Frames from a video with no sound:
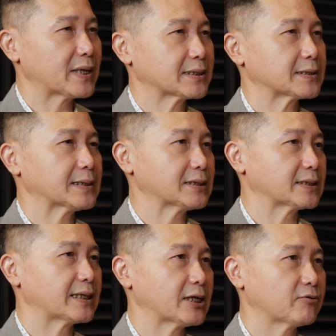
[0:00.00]
methods, right,
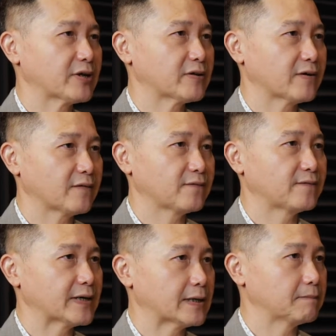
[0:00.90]
to get rid of
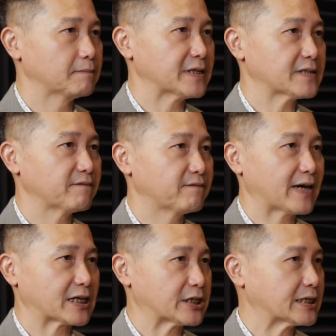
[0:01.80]
this
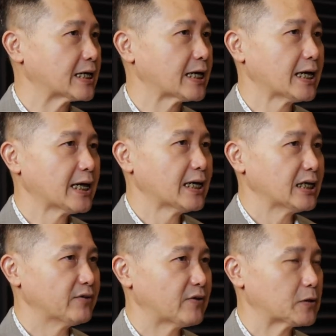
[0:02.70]
infection.
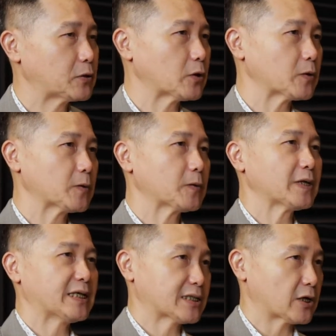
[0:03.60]
Even though
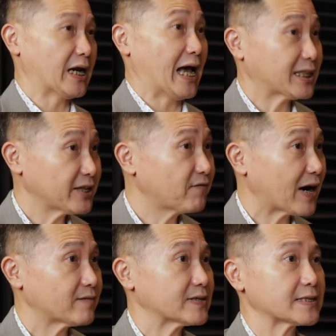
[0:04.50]
he's got
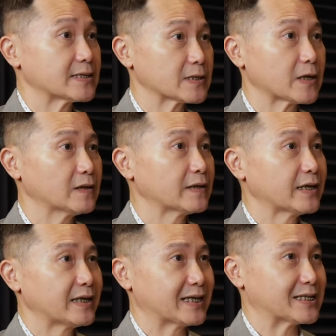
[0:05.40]
antivirus installed,
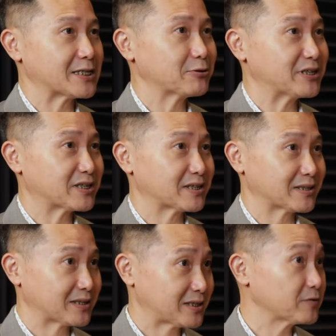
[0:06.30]
he can still
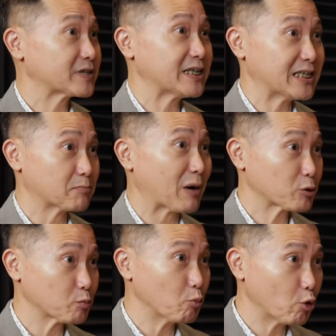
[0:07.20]
see his
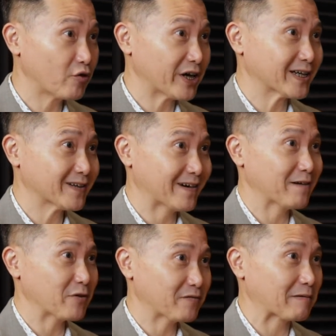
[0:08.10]
mouse moving,
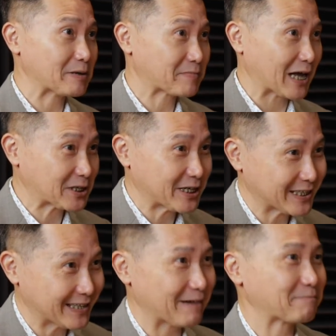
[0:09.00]
right, without him
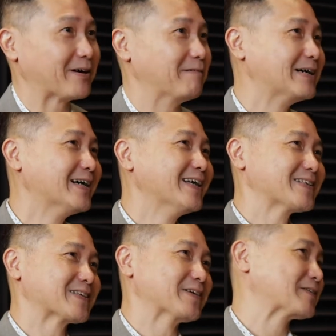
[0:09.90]
touching the laptop.
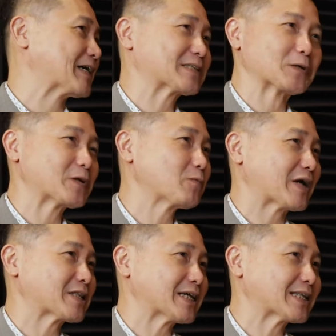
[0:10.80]
So there's only
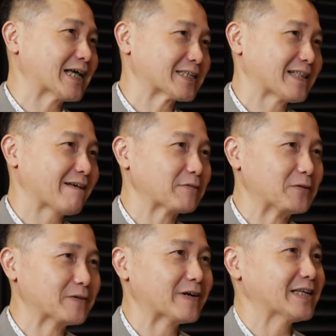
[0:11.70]
one thing that is left to
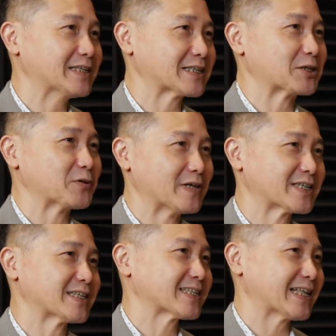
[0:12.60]
do, right? In
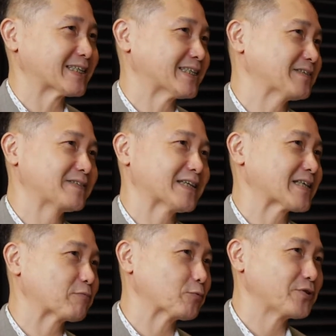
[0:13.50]
situations like this, you
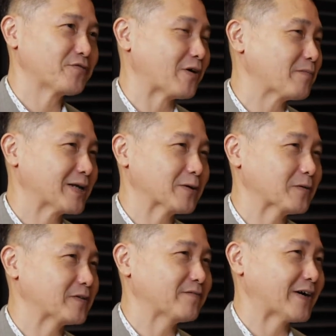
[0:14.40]
just have to reformat the
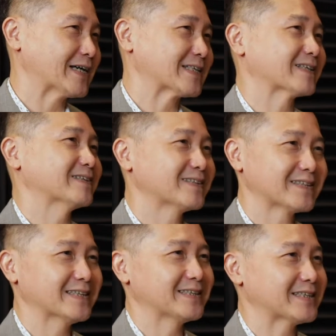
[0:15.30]
whole device,
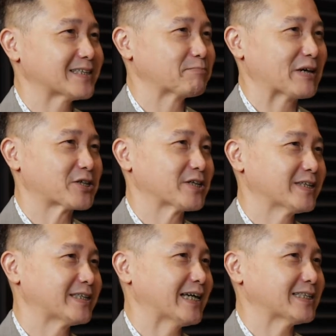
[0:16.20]
and just make
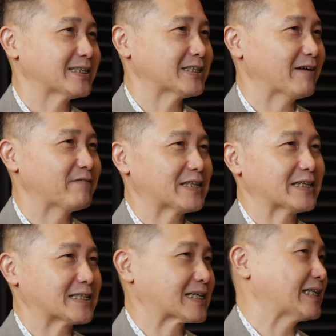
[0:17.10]
sure that
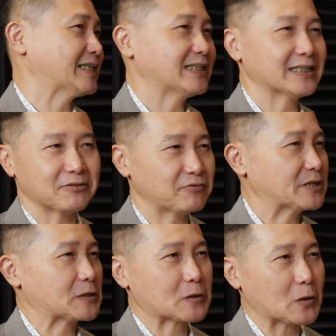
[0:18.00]
everything is cleaned,
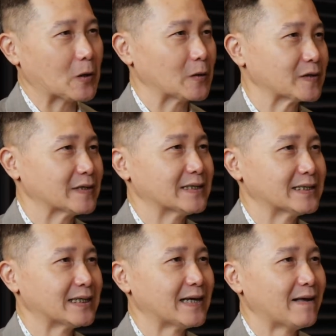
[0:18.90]
reinstalled. Yeah.